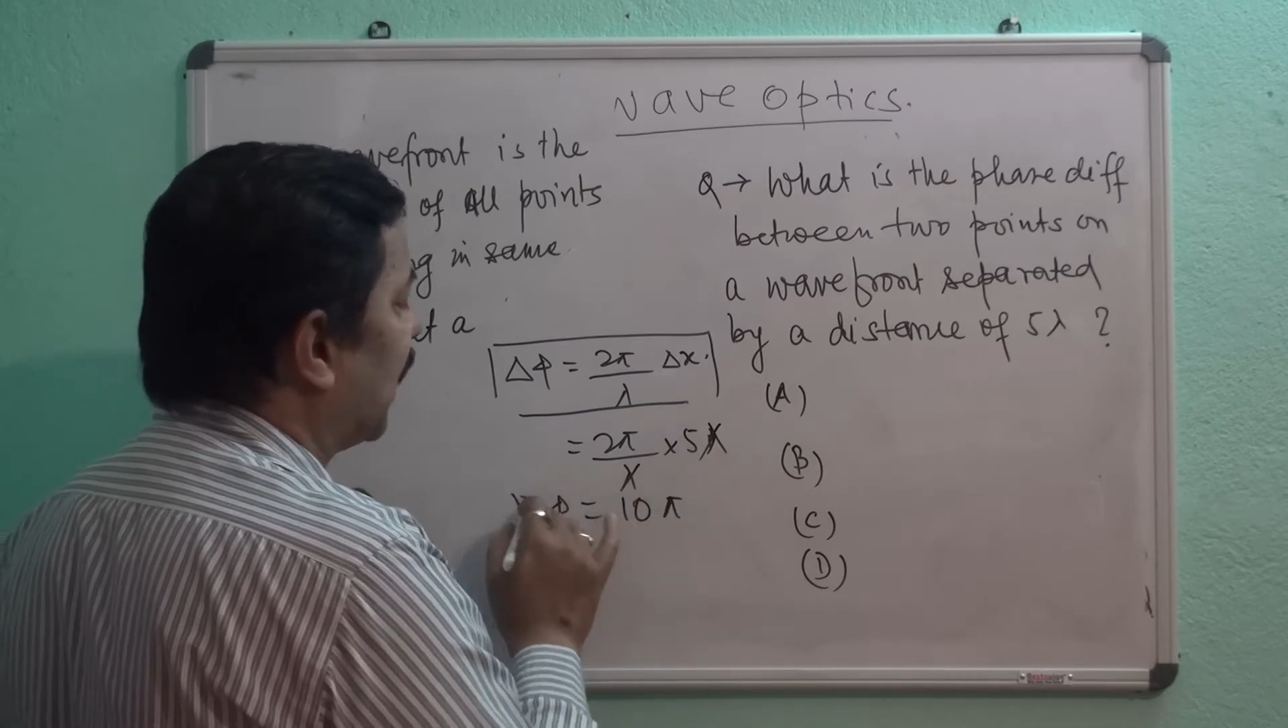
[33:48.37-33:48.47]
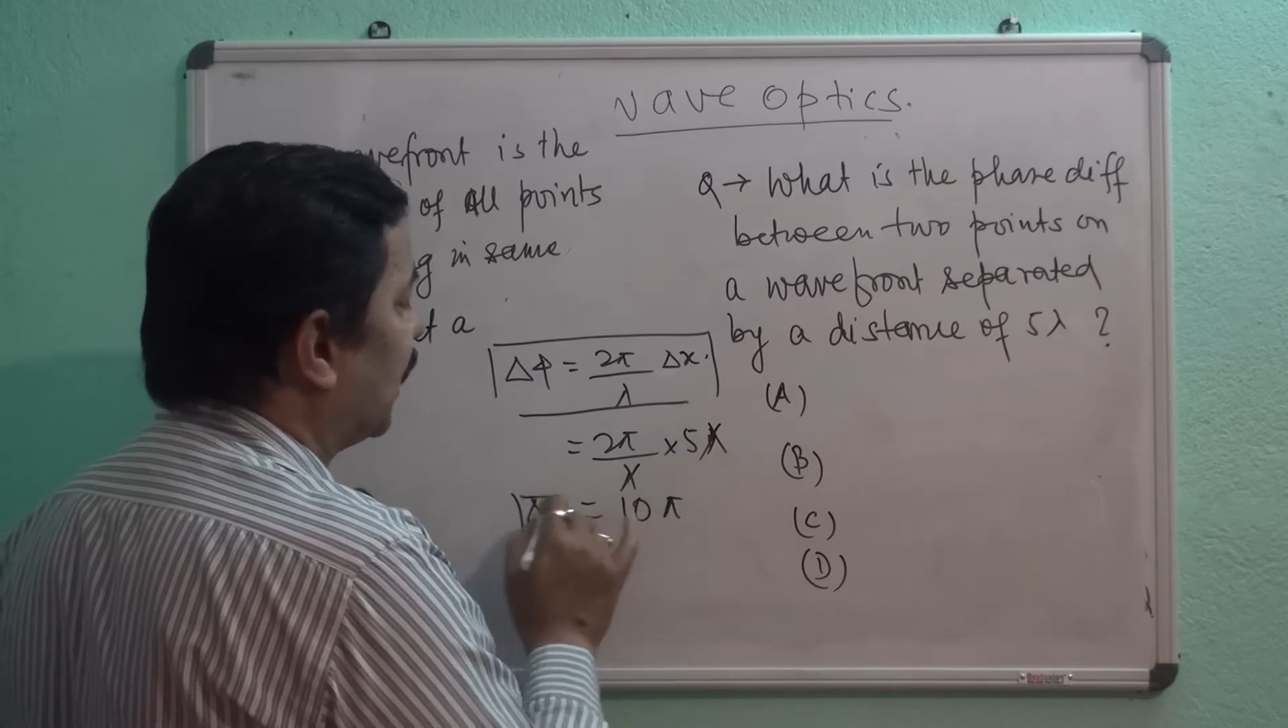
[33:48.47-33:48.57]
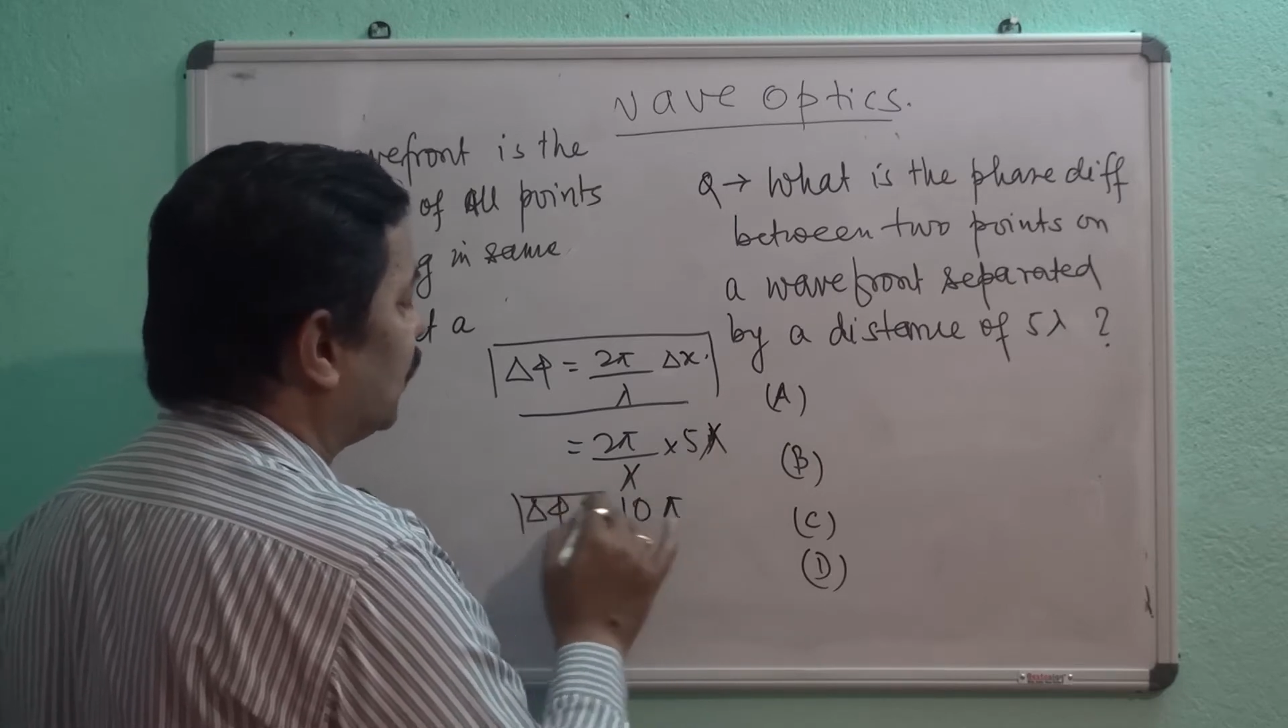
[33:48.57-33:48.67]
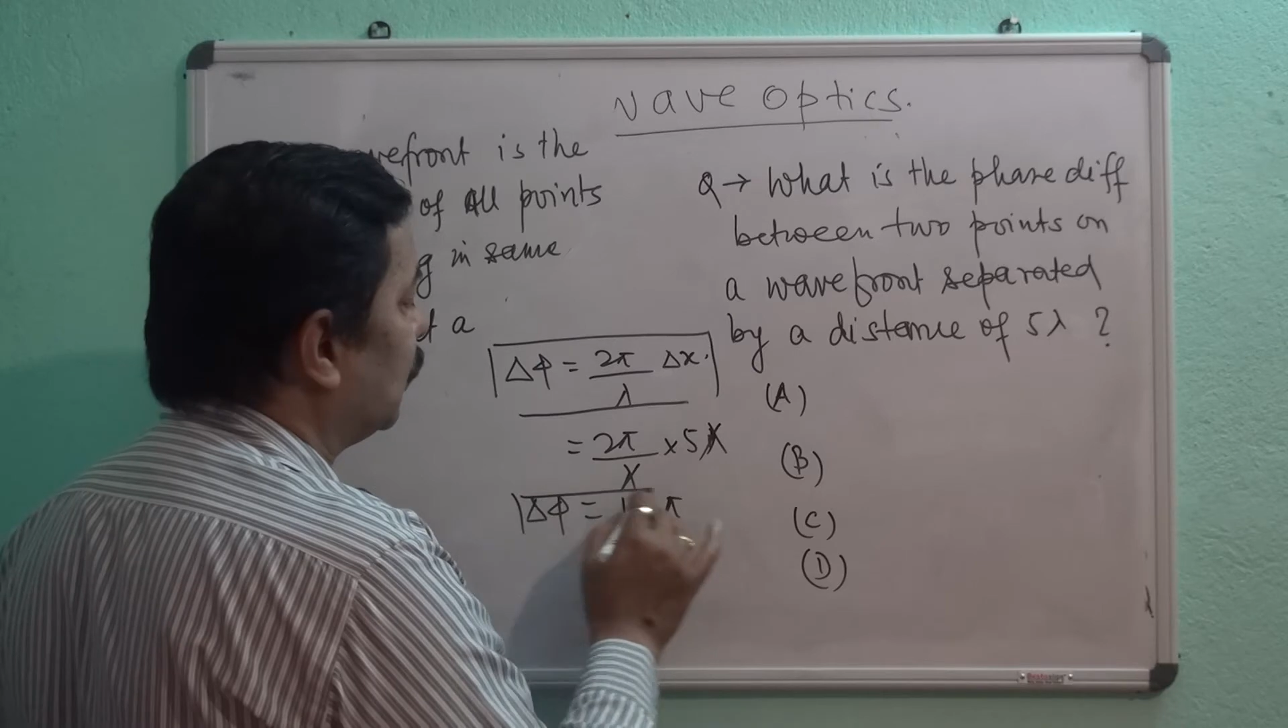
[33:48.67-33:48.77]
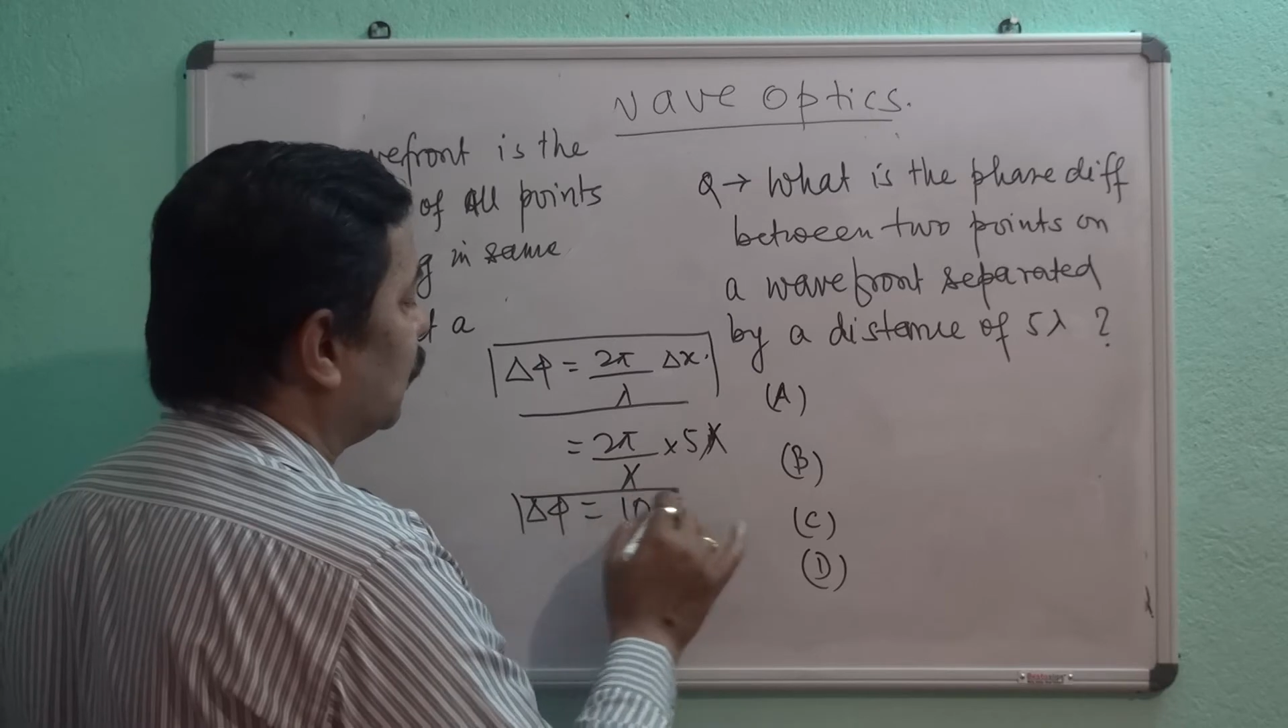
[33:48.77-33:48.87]

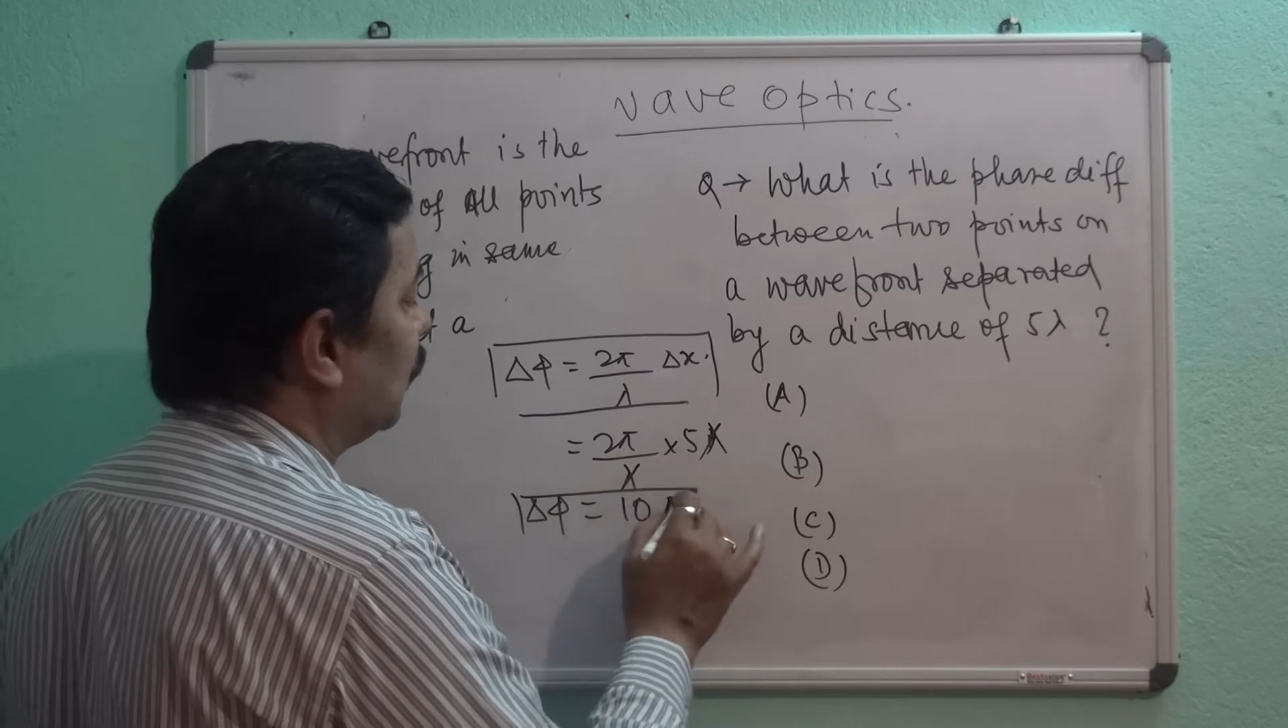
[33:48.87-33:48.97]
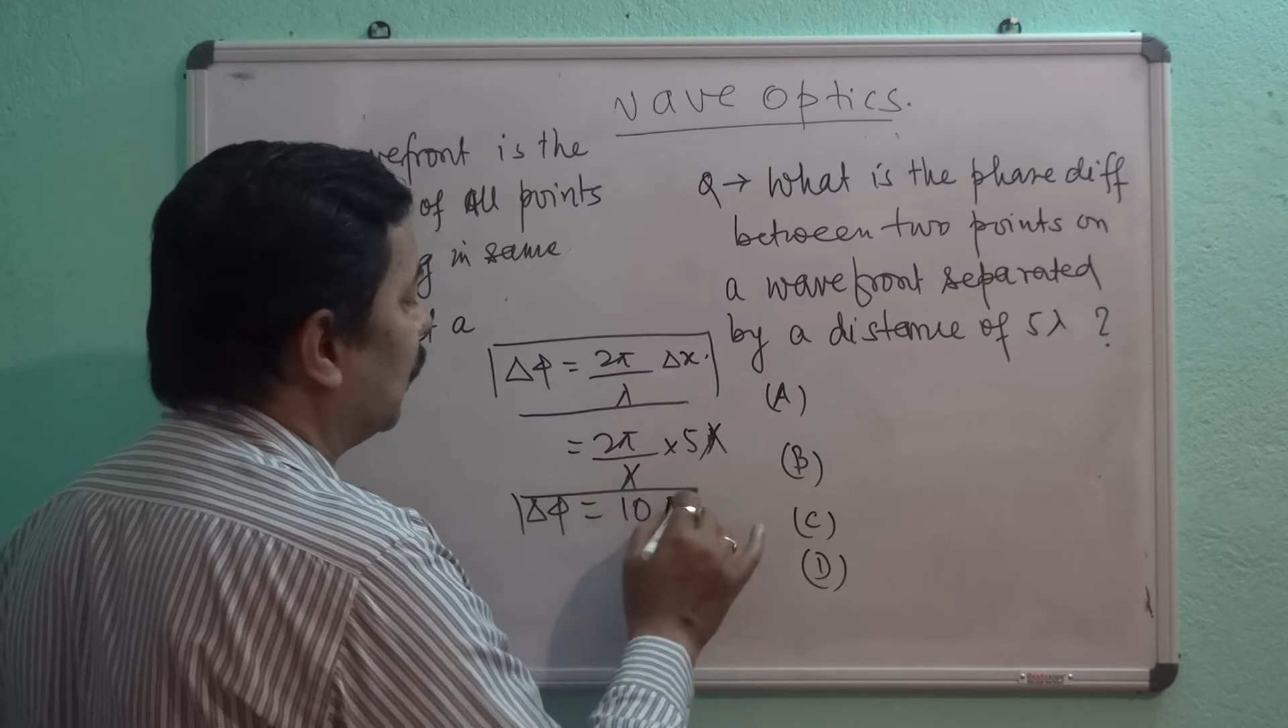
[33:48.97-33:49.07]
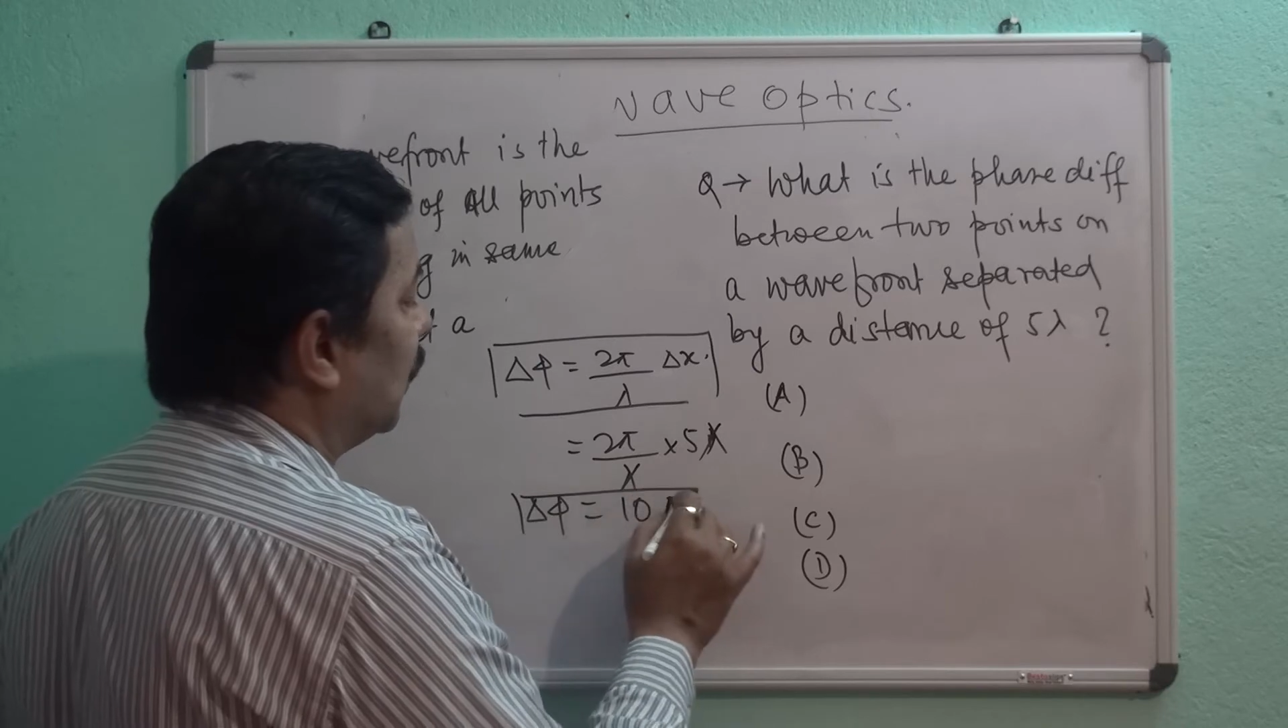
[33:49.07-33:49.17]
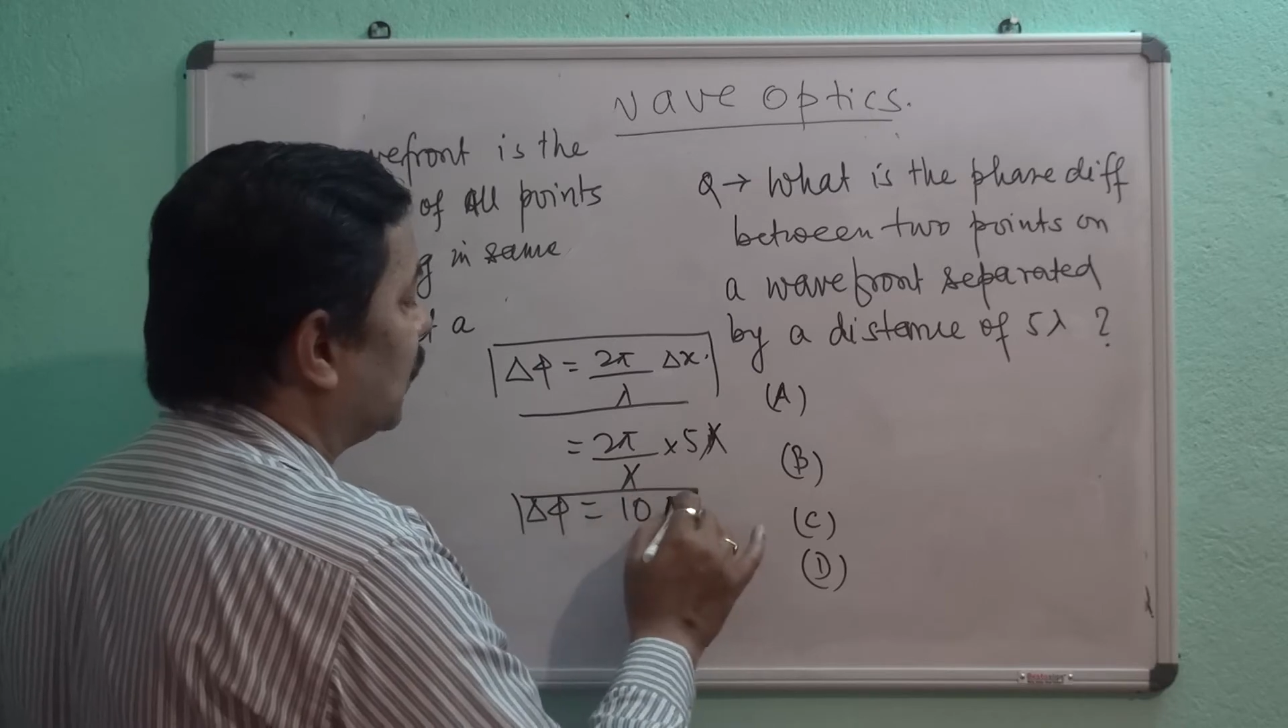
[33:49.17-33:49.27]
that you